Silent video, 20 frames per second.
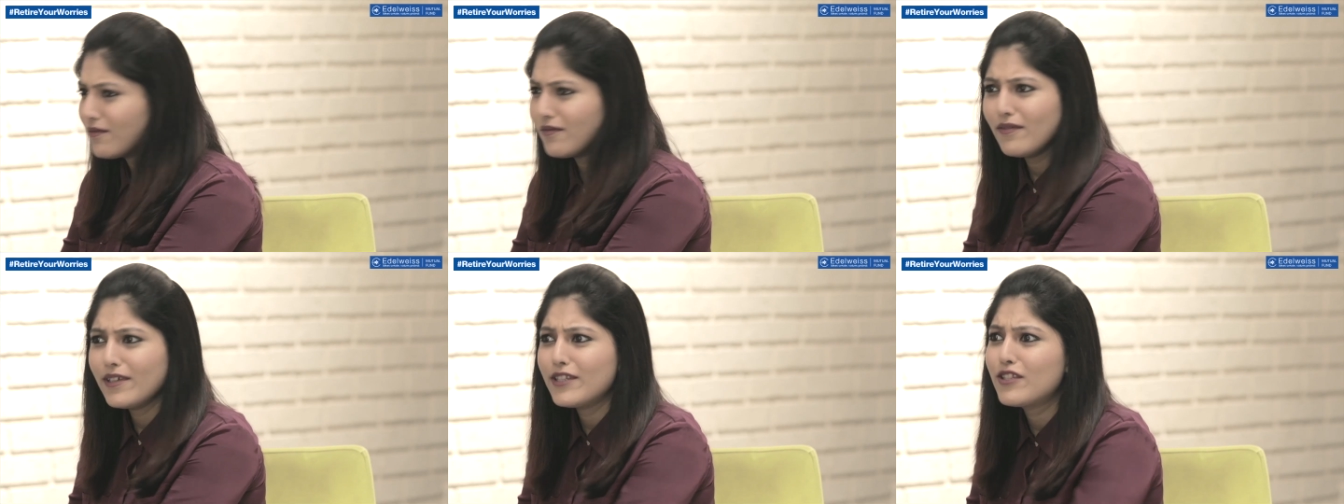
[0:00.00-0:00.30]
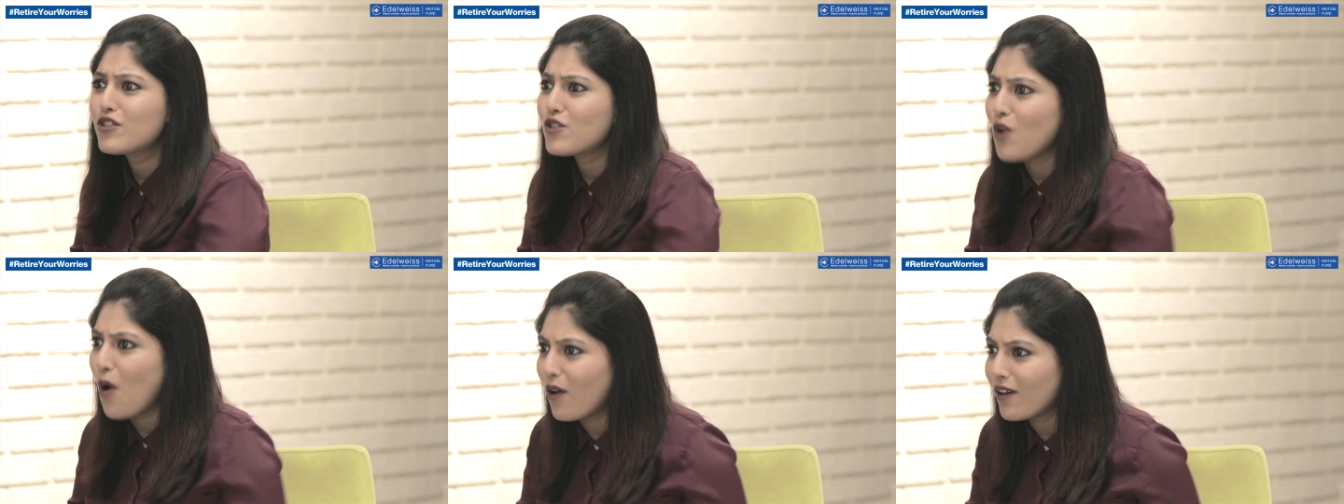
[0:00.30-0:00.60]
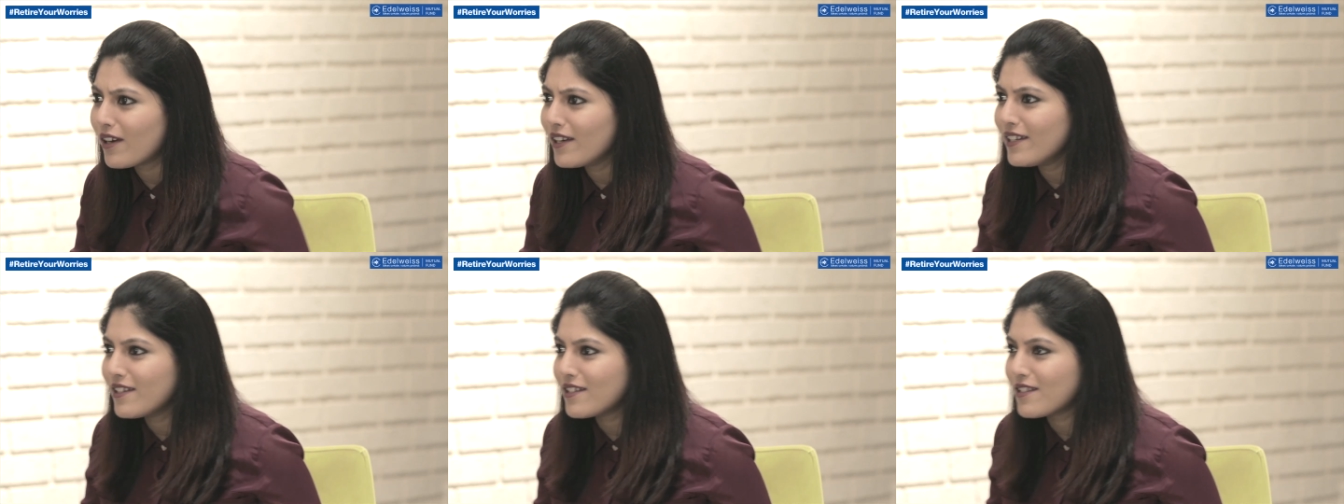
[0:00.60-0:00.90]
With
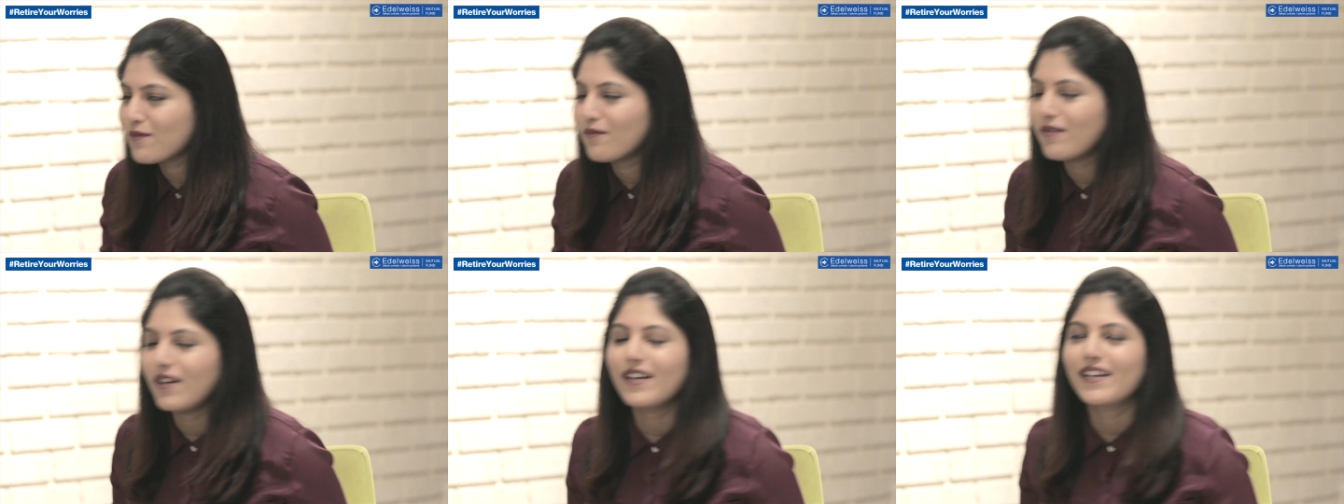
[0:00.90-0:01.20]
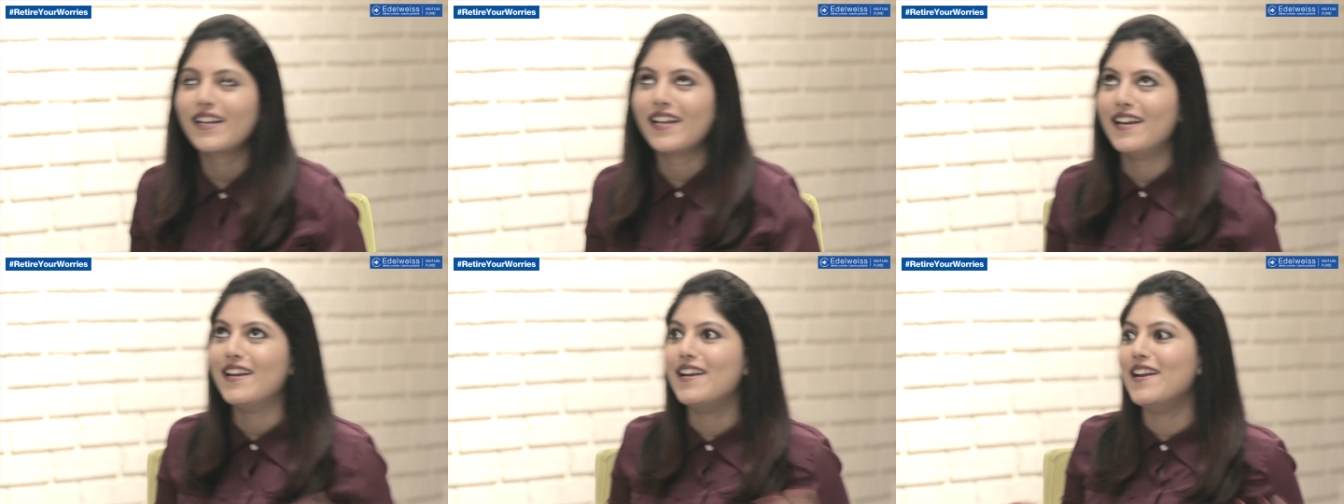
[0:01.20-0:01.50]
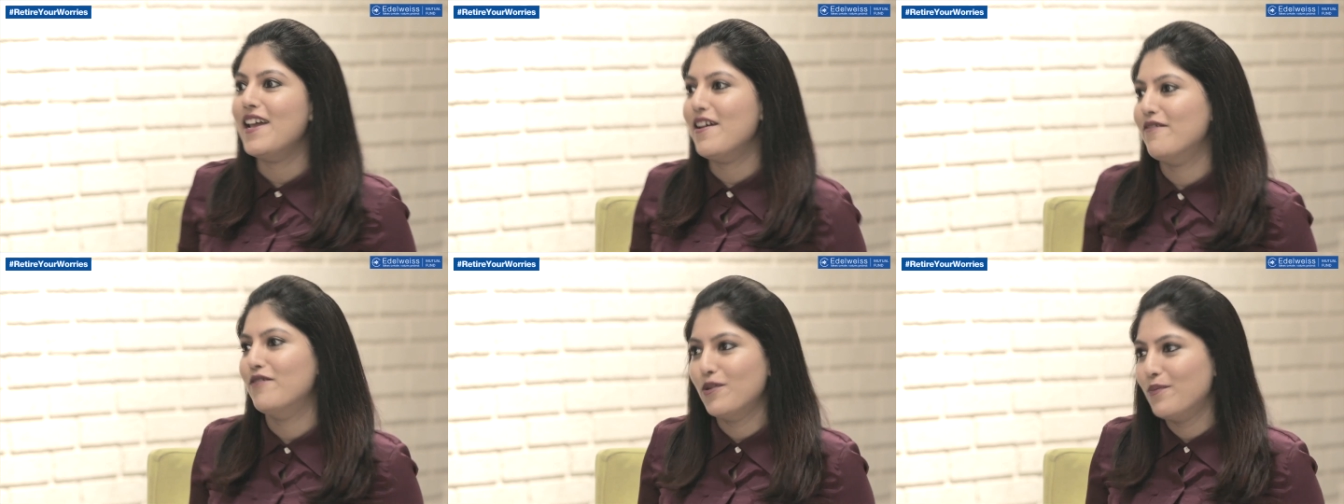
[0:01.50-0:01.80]
chocolates, one
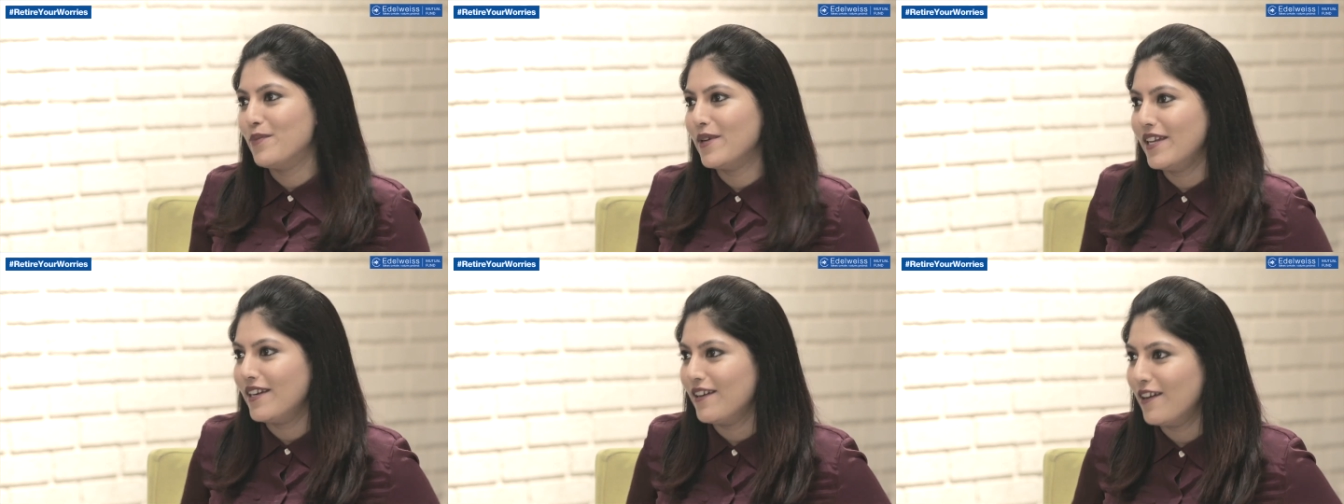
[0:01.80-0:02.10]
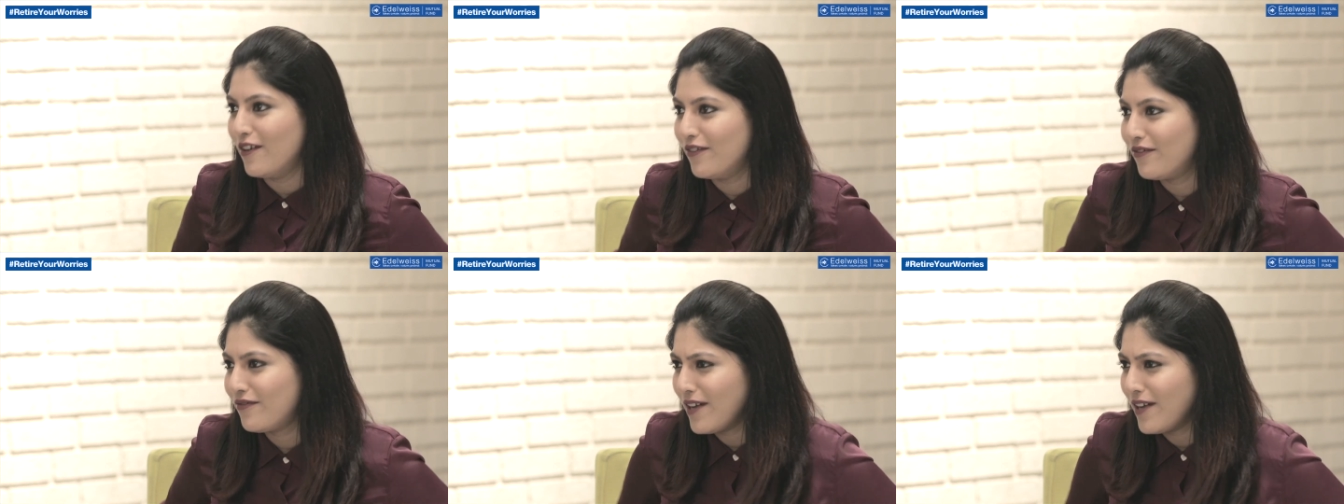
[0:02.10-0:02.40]
can never be enough.